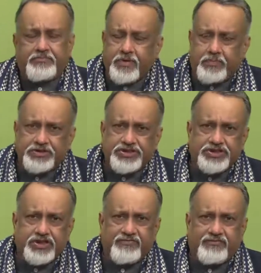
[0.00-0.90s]

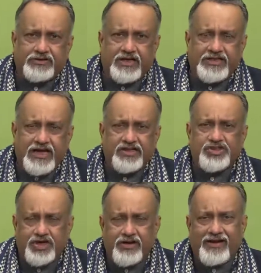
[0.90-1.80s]
proposition for the young
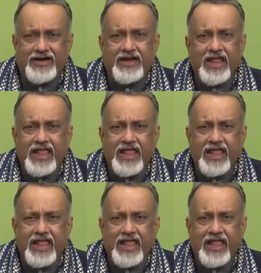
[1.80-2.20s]
children,